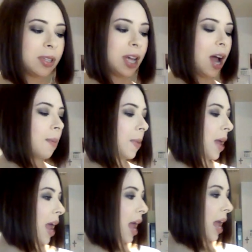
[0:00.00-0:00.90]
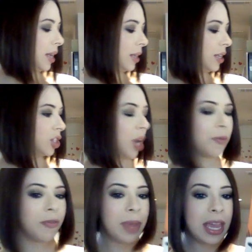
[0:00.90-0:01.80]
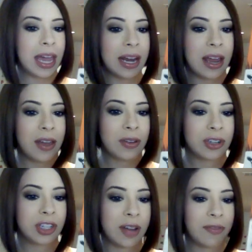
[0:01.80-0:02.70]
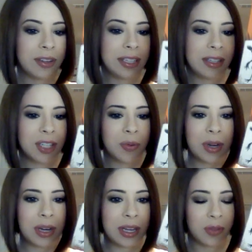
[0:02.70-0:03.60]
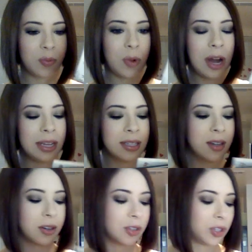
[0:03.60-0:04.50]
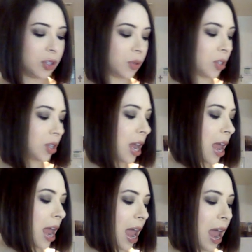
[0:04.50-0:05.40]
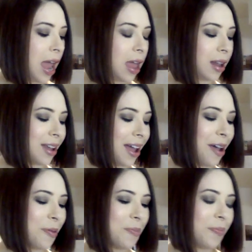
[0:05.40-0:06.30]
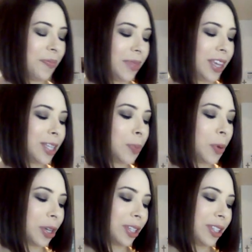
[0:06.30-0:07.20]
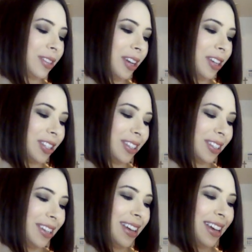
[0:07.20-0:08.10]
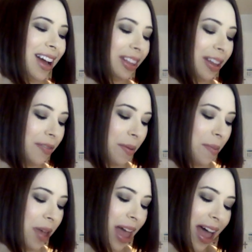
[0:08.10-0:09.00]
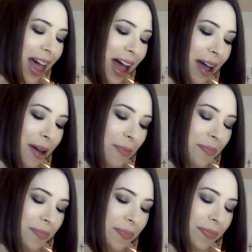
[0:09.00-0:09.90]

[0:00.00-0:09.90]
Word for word: on Top, and The Shape of Me, and Other Stuff. And see, this one he's writing as Doctor Seuss. And um, these books, they just, I love them. Um,